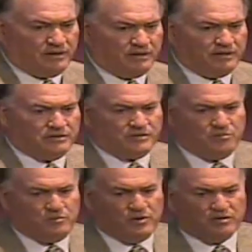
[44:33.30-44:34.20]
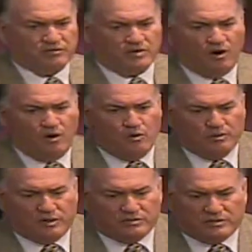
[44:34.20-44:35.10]
it's someone of
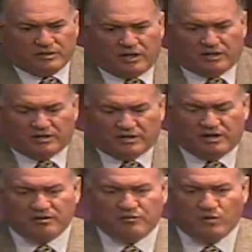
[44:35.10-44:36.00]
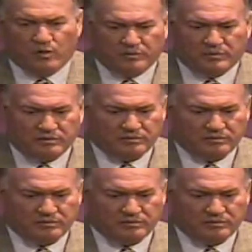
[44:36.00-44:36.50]
coldness and not, not of warmth.